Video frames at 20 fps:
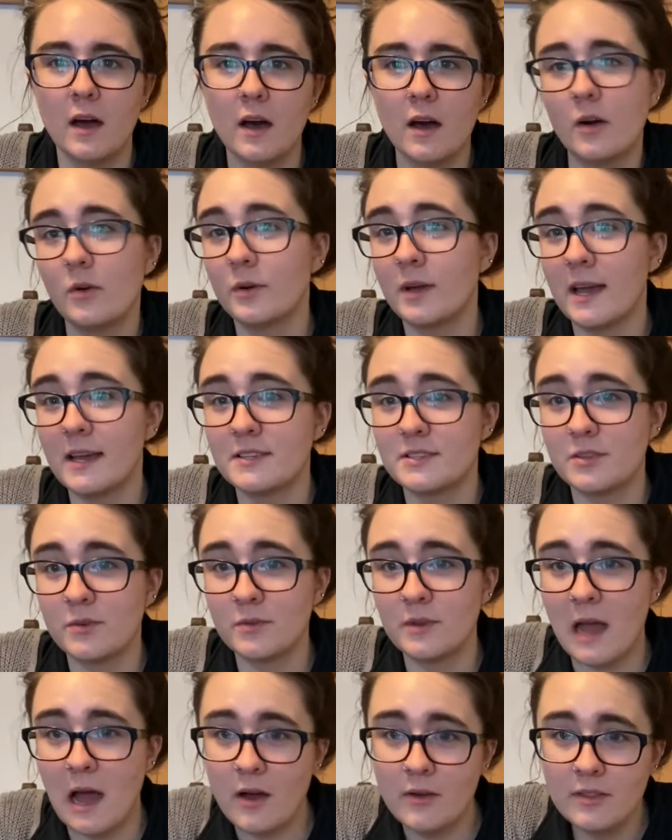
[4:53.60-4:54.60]
Okay, so
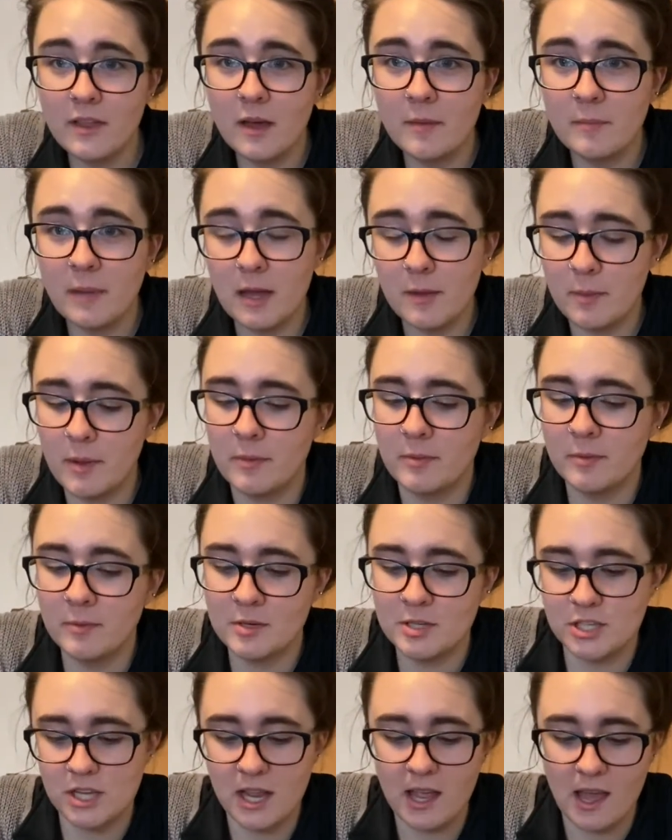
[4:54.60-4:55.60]
now that my paper
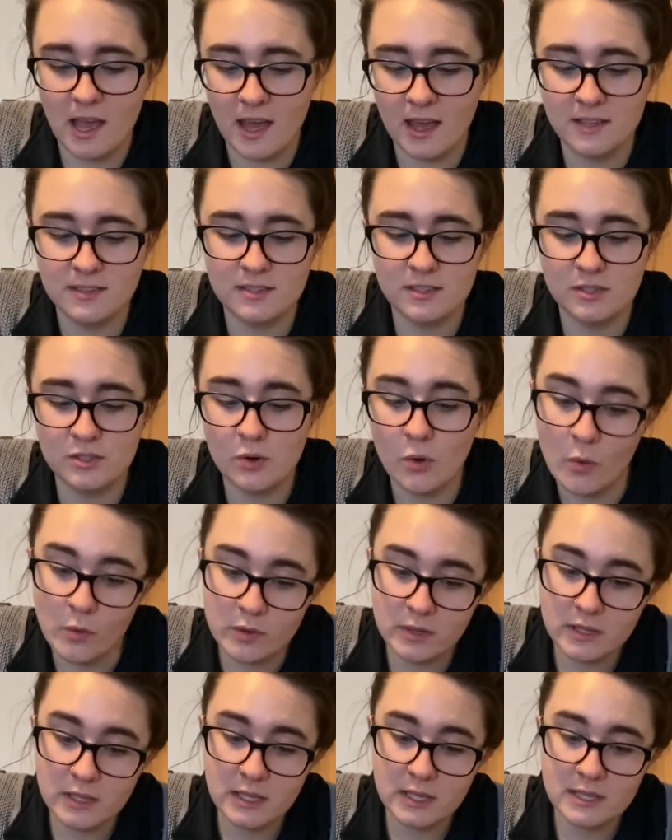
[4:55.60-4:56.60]
mache has
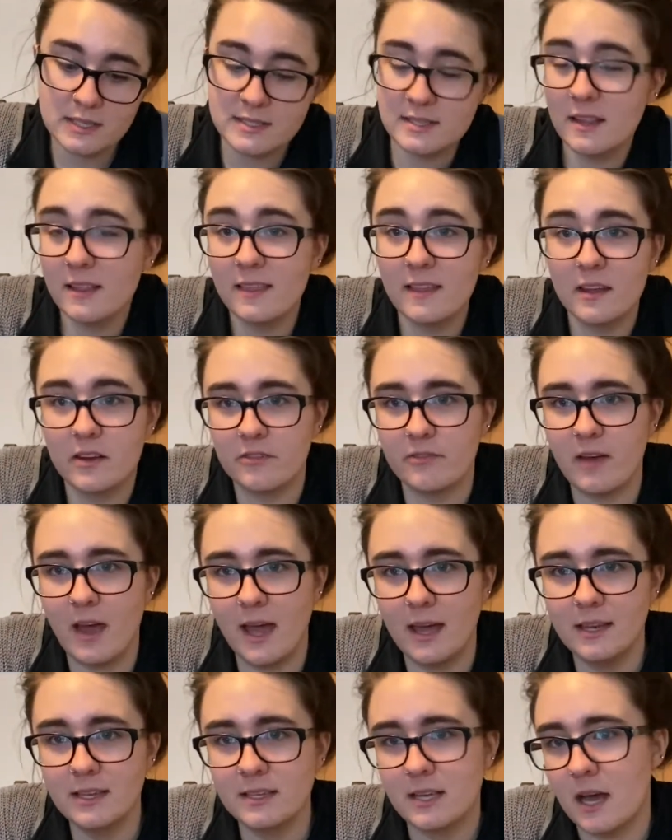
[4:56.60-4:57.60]
totally
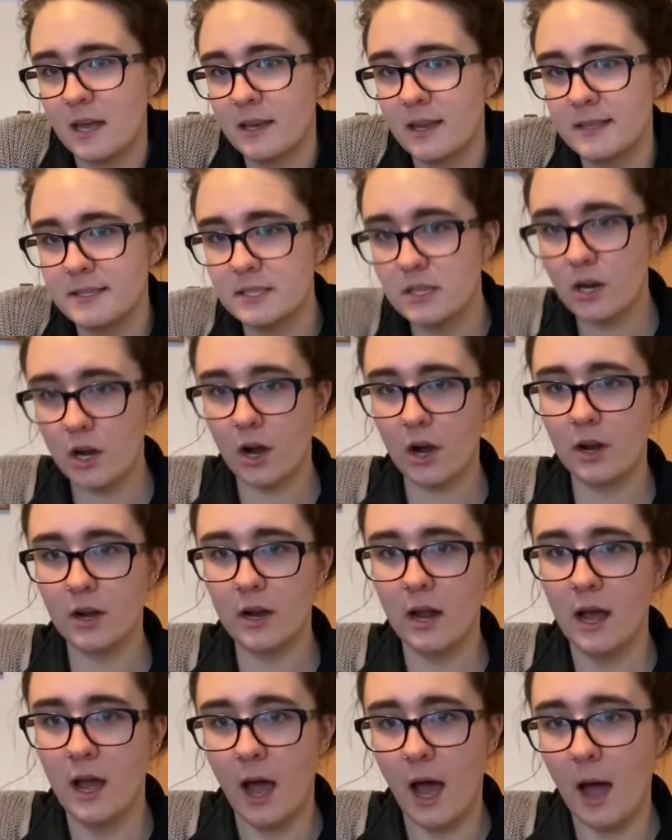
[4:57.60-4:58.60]
solidified, it got nice and hard,
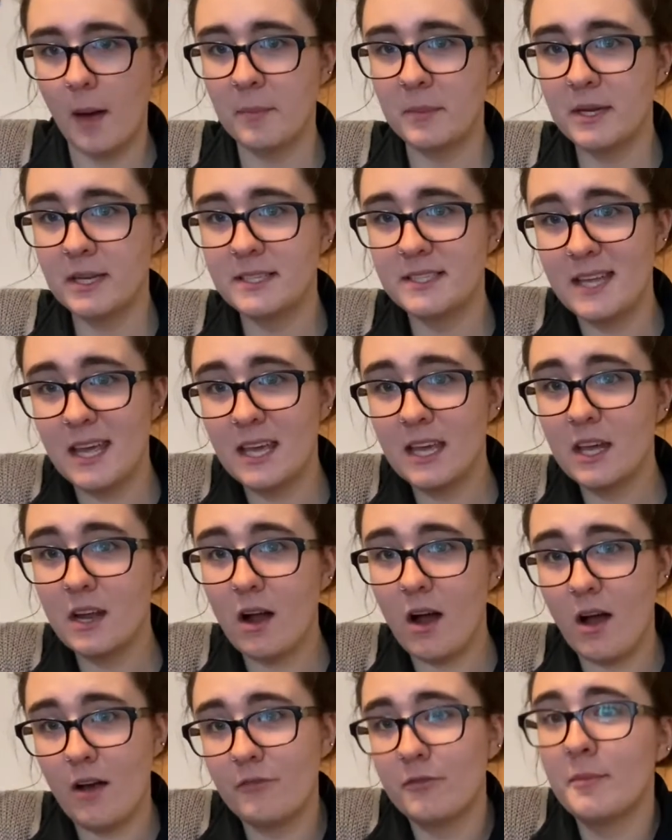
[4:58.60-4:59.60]
I'm going to take it
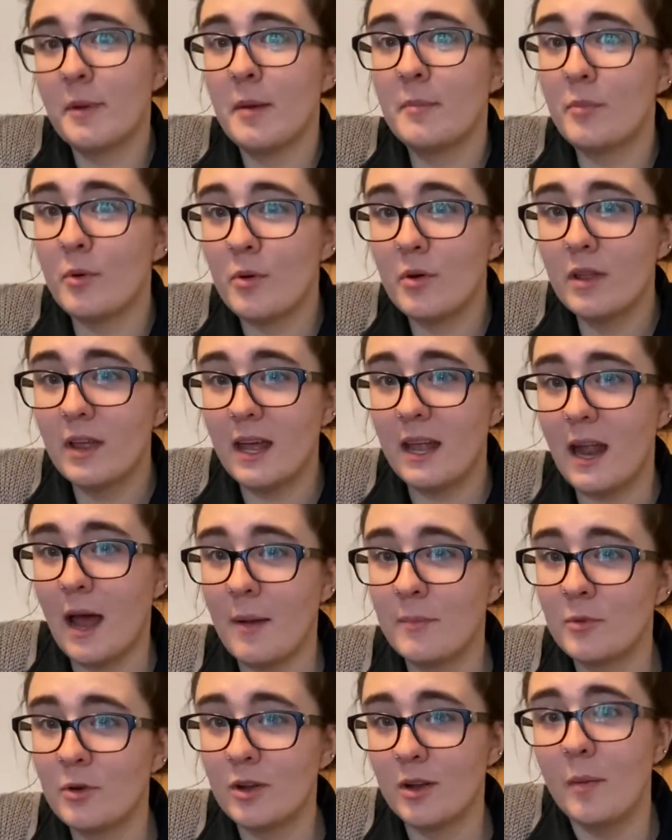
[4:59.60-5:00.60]
off my bowl and
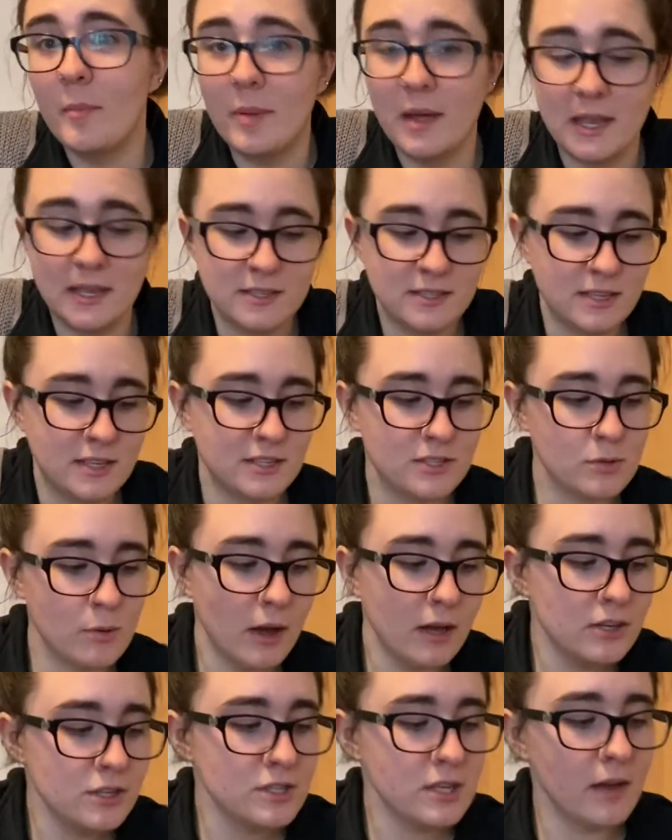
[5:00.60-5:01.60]
I'm going to paint it. So
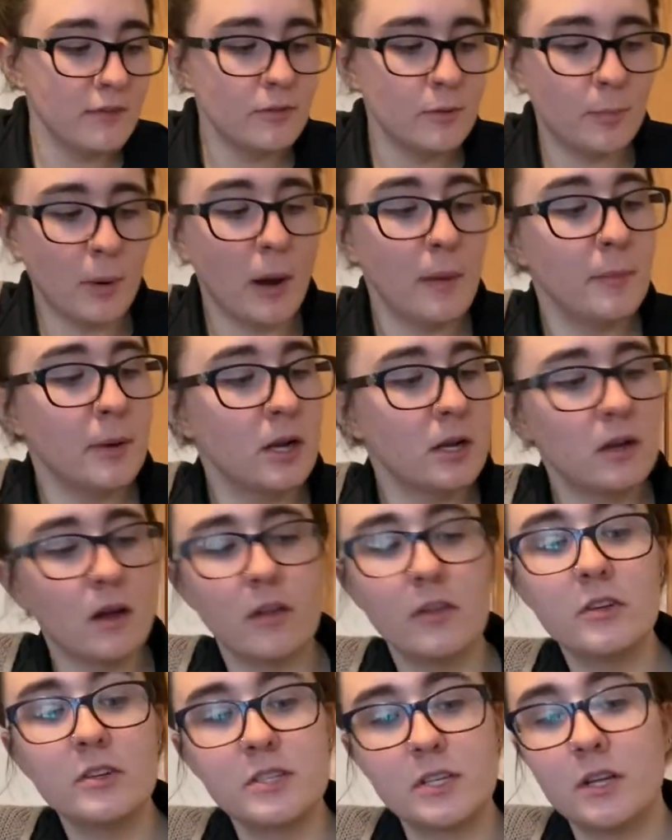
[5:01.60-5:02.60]
I just have the primary
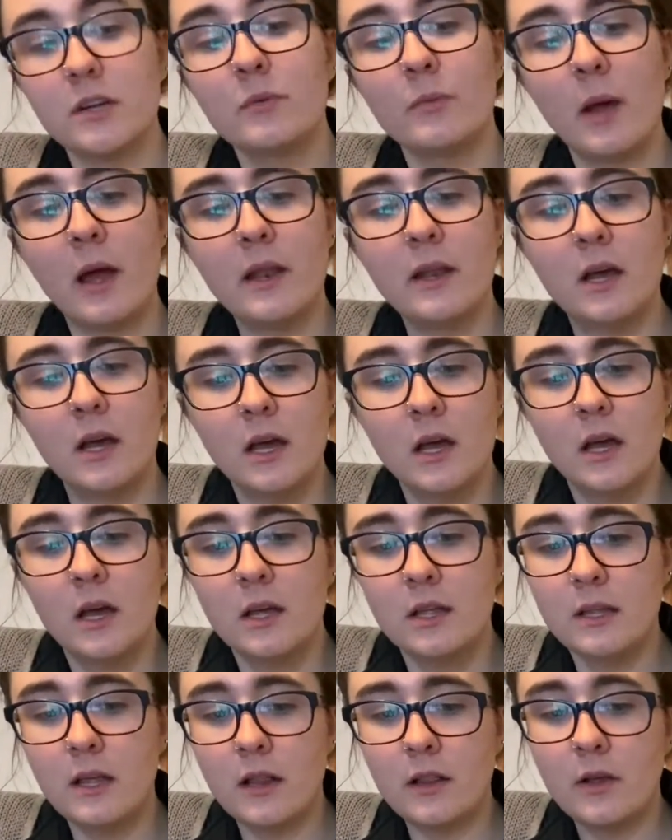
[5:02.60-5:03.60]
colors here, red,
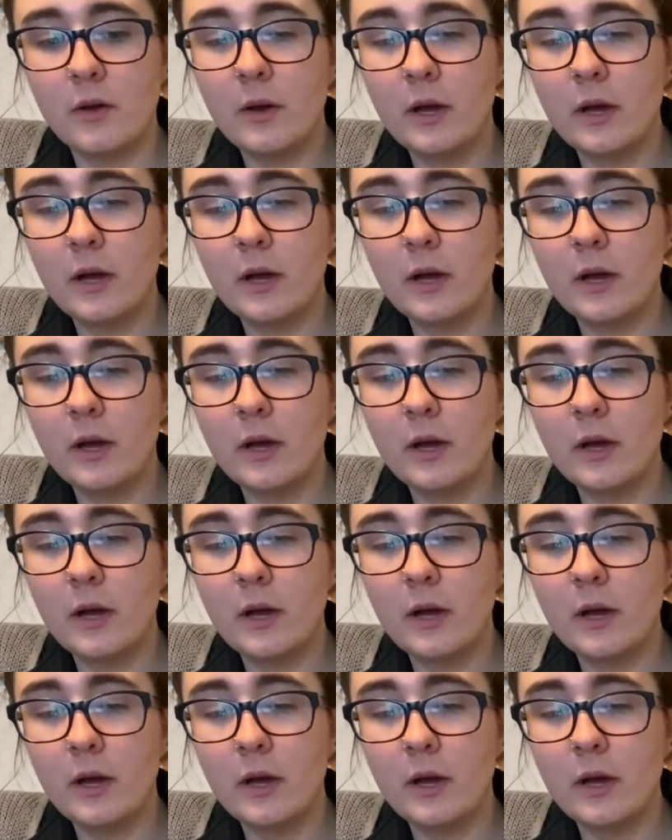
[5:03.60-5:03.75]
yellow,